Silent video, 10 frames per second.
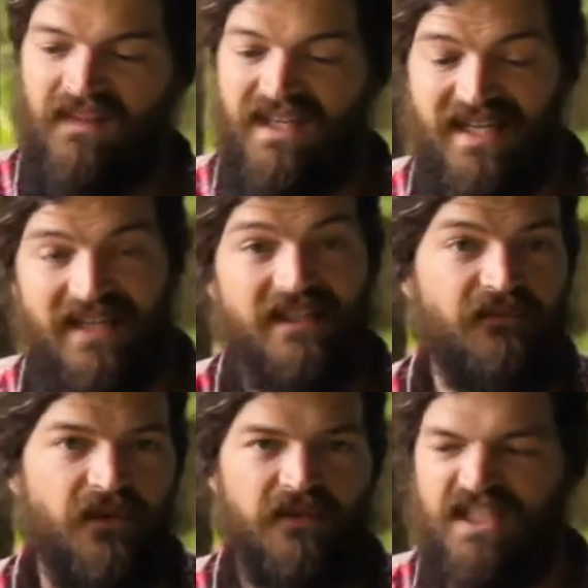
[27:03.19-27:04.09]
they take their
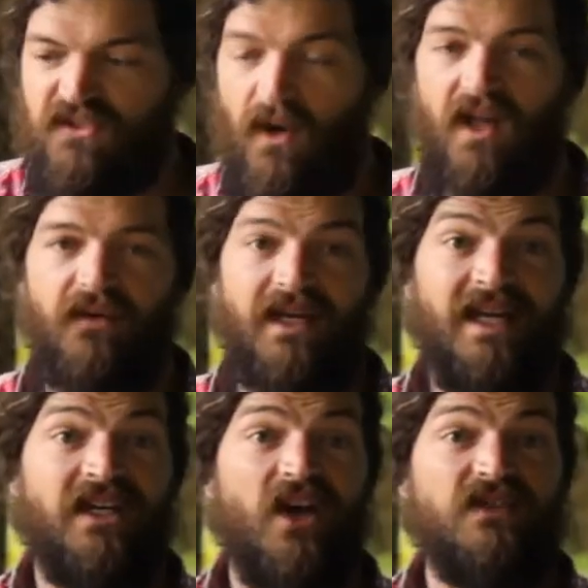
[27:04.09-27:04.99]
food, they swallow it.
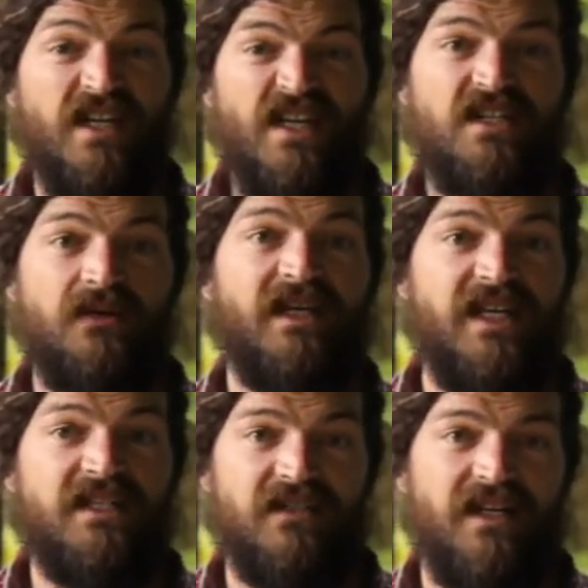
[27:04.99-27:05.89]
It goes into a
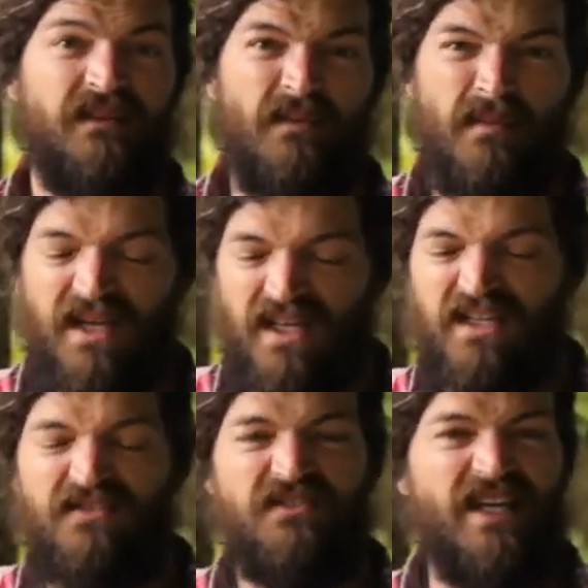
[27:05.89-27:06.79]
gizzard. And remember that
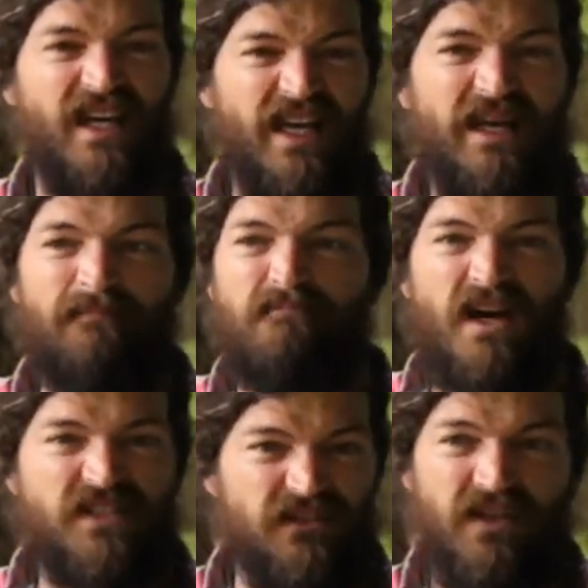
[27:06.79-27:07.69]
gizzard's kind of like
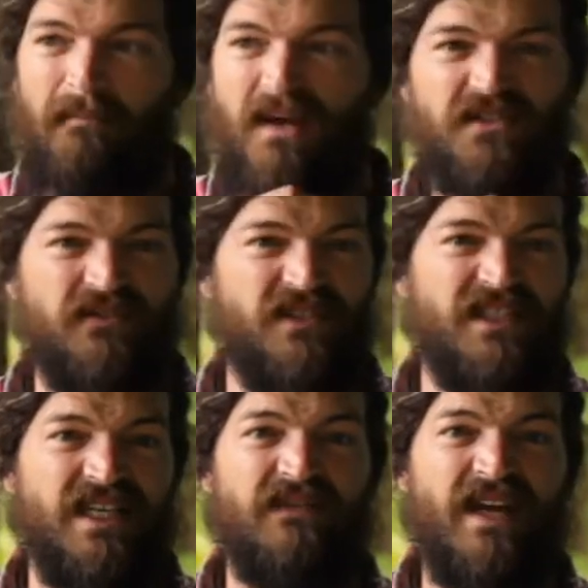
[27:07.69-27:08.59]
a muscled
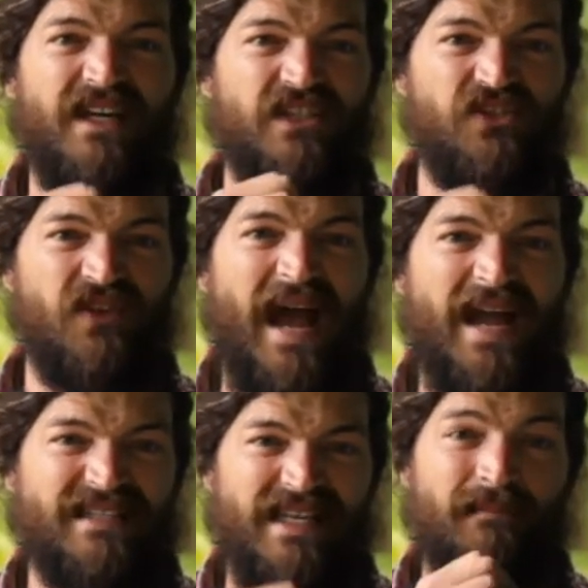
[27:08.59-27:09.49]
sleeve that
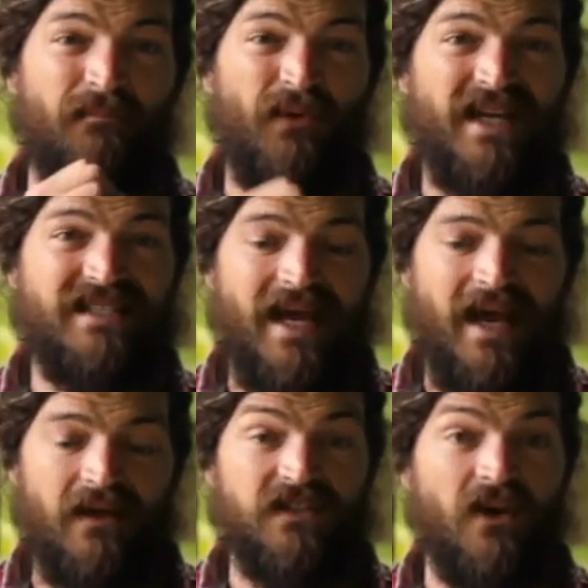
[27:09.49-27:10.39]
contracts and it breaks
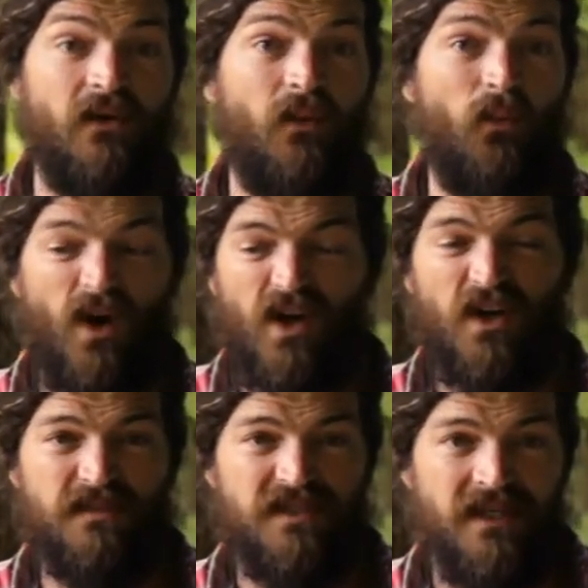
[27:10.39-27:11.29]
down. So
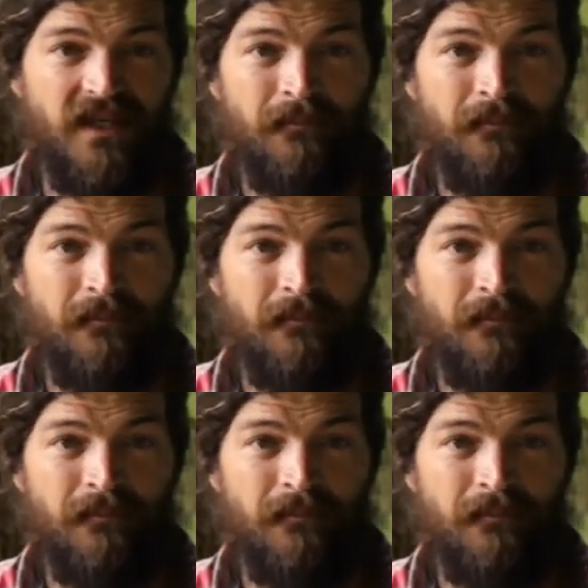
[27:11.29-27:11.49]
worms,